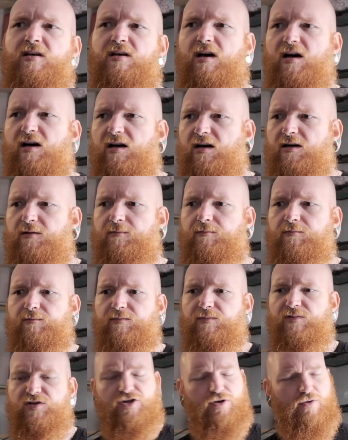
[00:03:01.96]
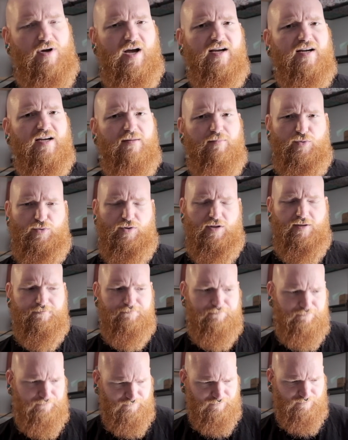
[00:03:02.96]
So Angrboda
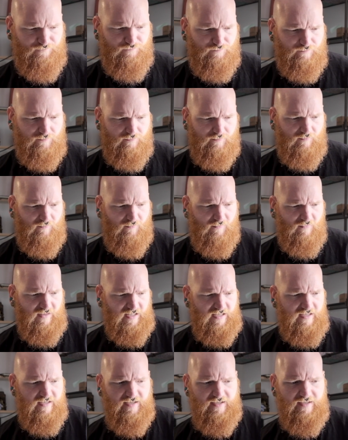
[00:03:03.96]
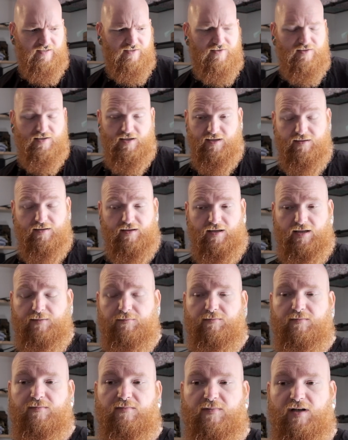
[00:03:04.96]
is in the
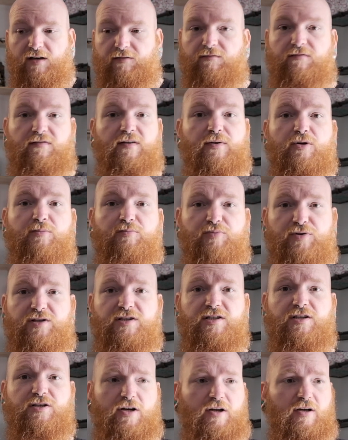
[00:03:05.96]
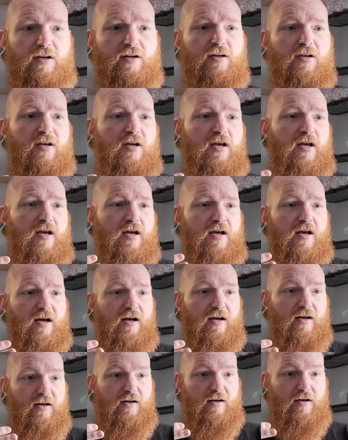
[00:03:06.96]
game a very pretty young
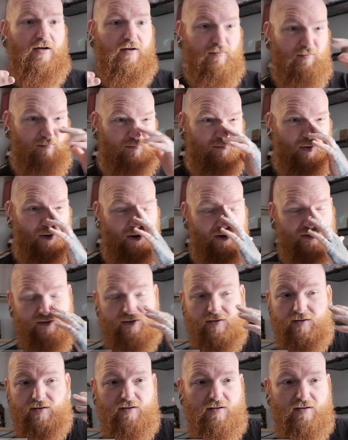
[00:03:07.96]
person